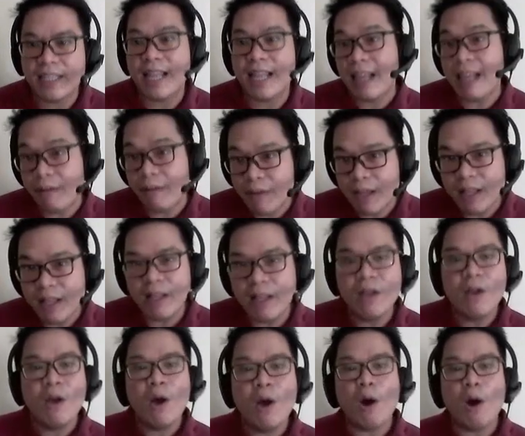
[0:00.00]
the level
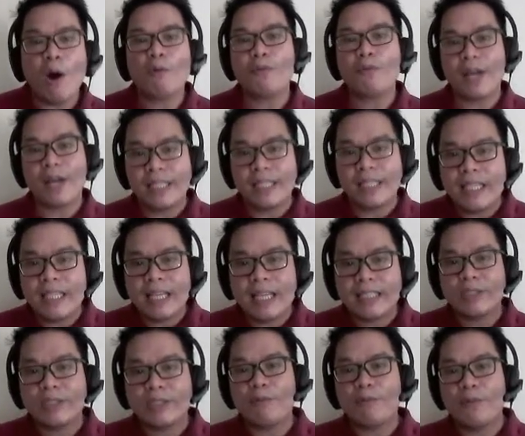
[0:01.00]
of
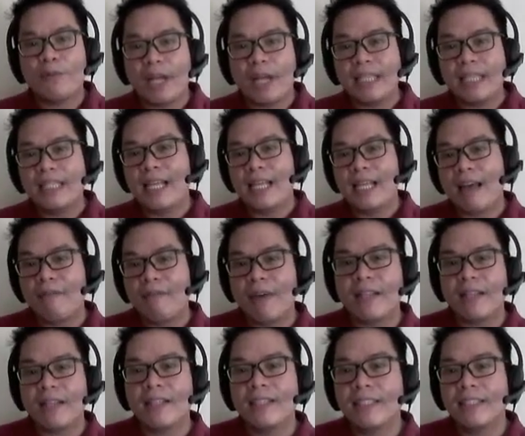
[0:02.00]
readiness of grade
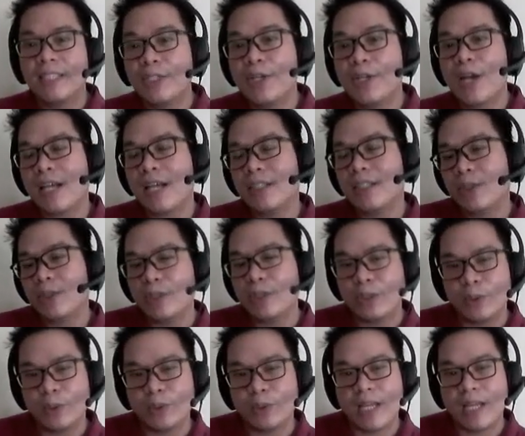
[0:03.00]
11 senior high school
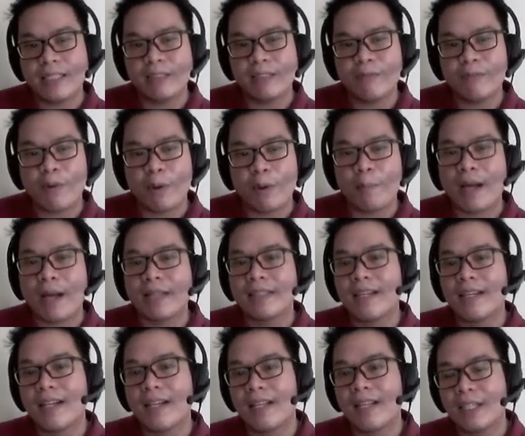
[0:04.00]
students for practical